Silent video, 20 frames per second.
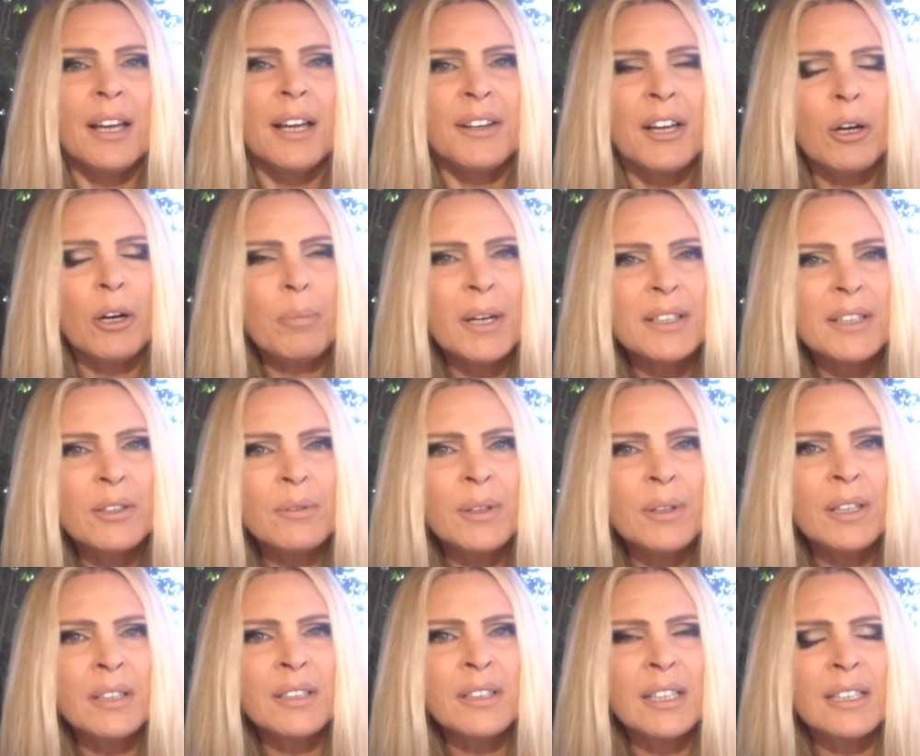Now, by
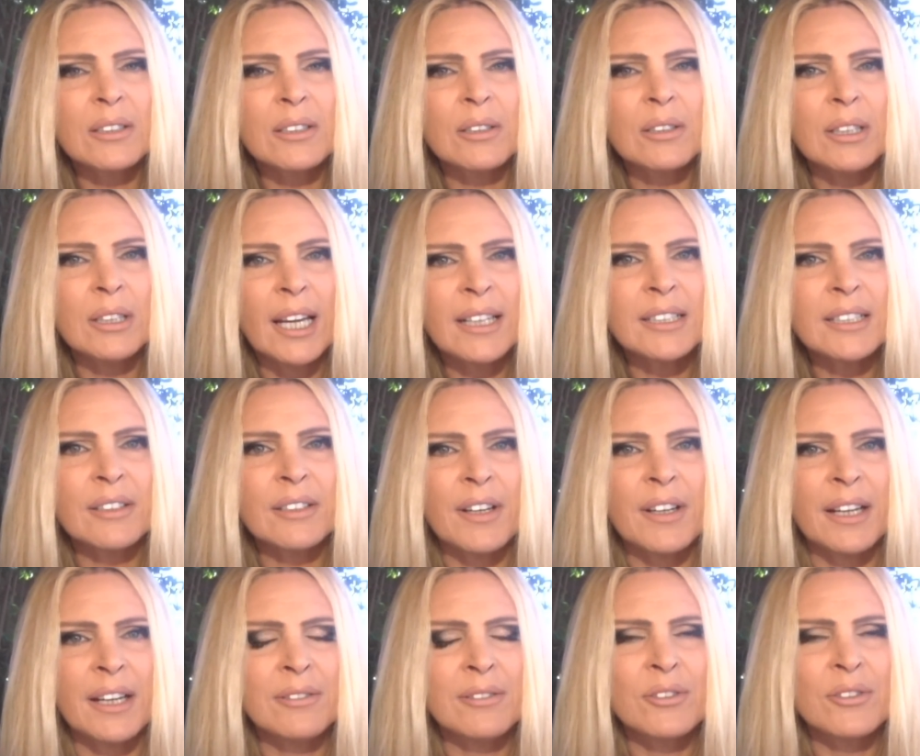doing these collective
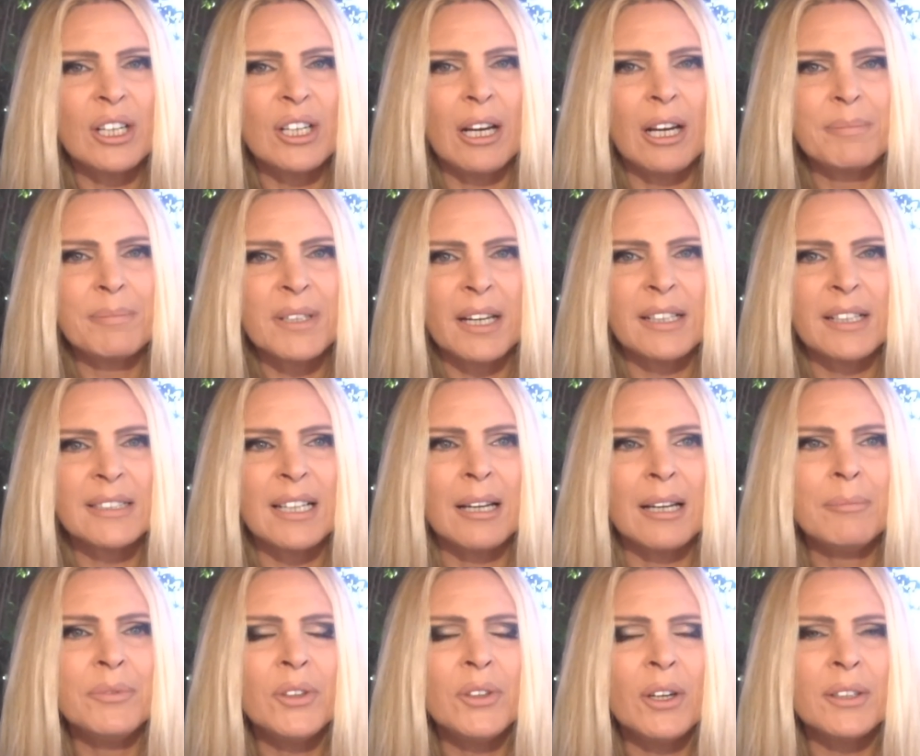energy updates,
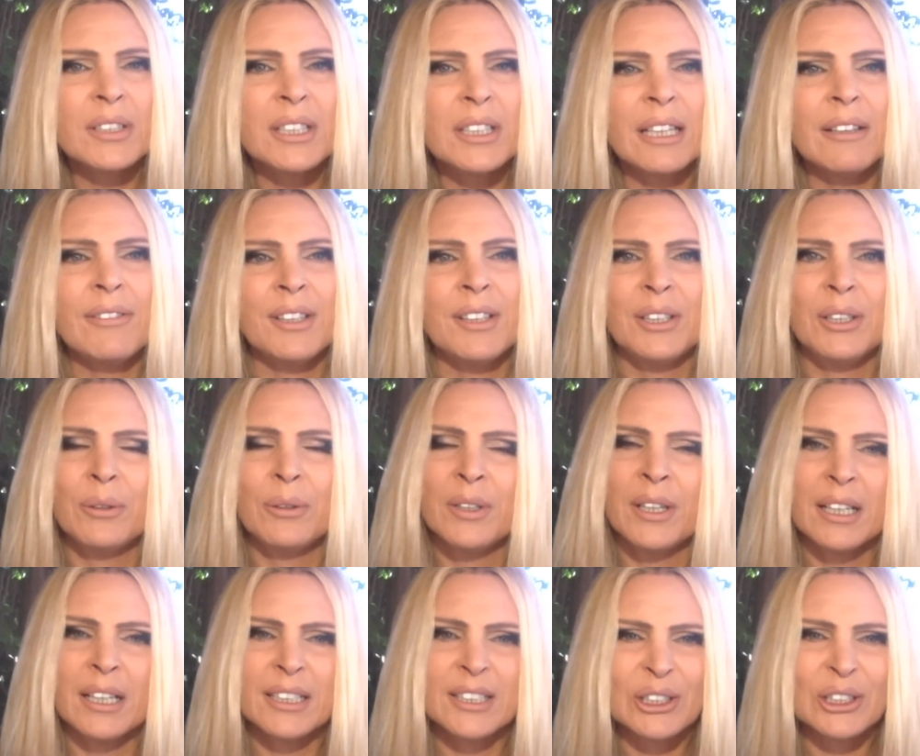I'm not giving you
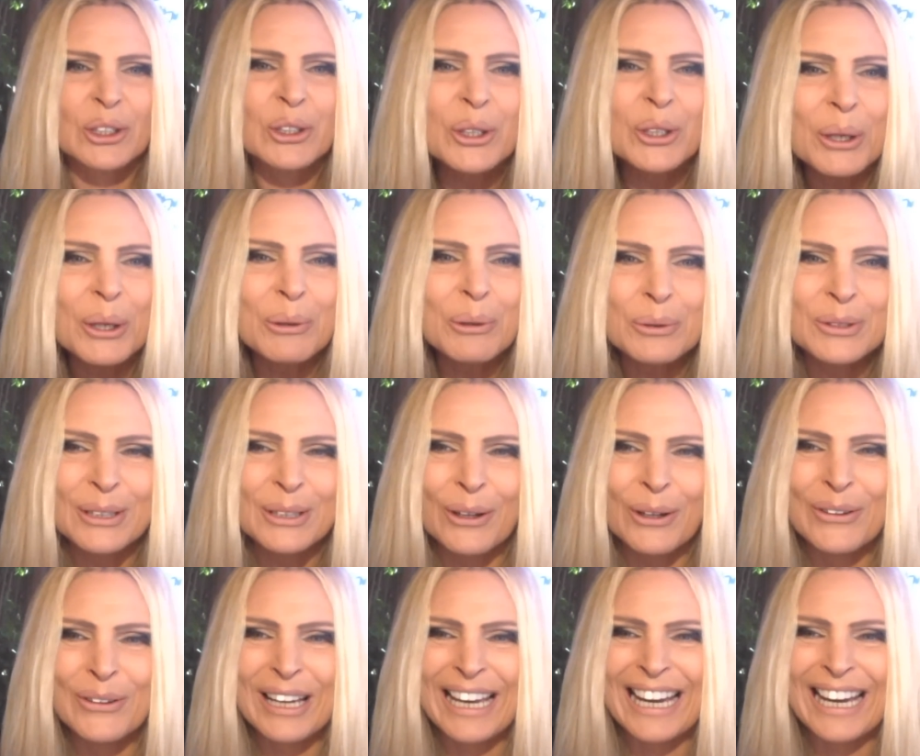an excuse,
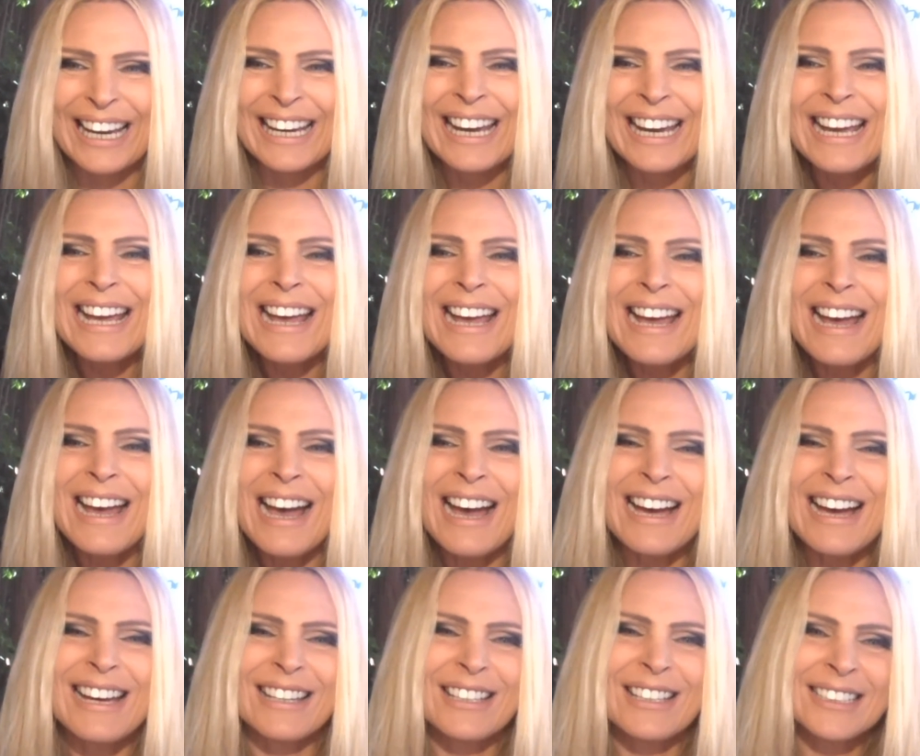okay?
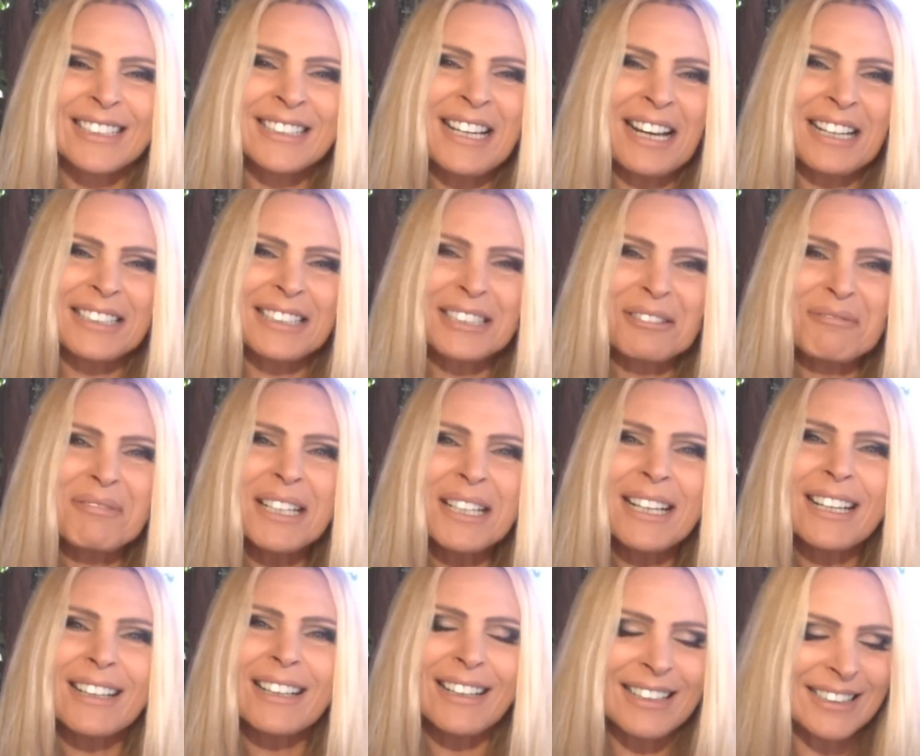This next
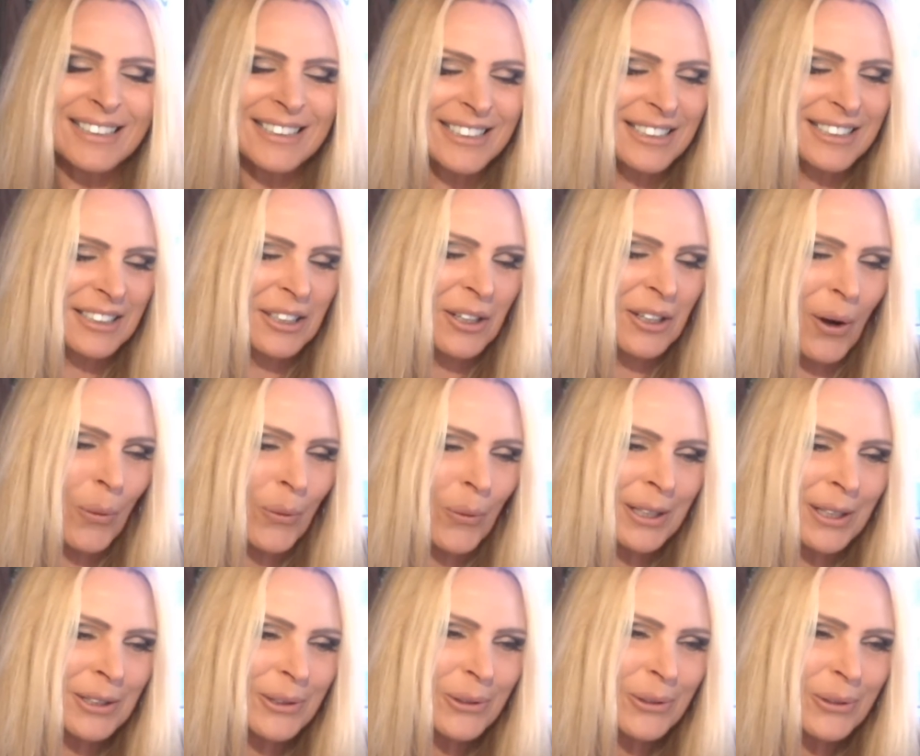week is
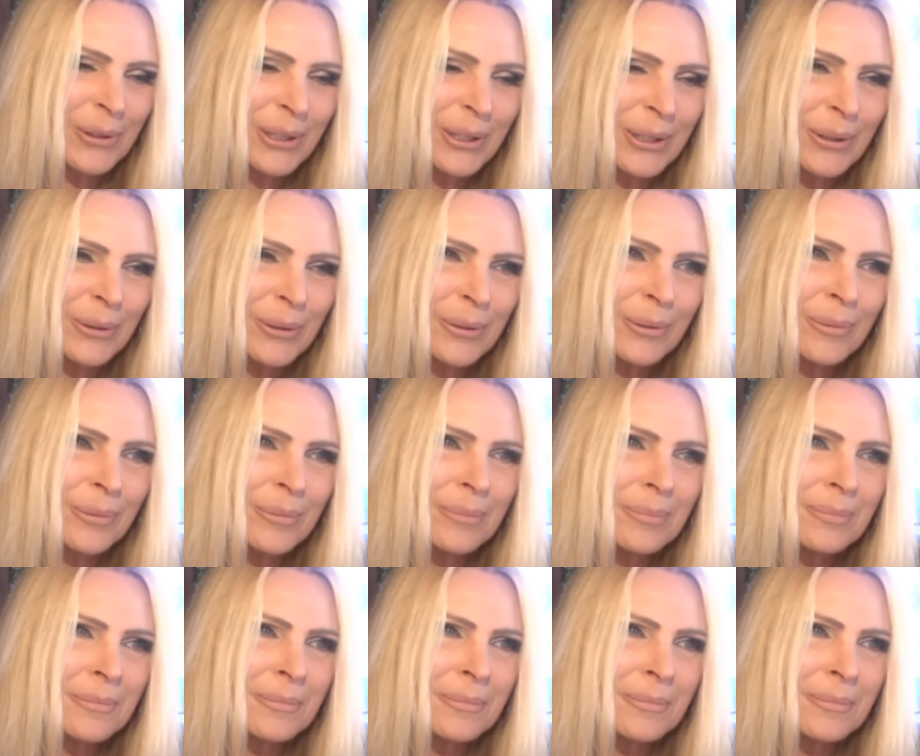going to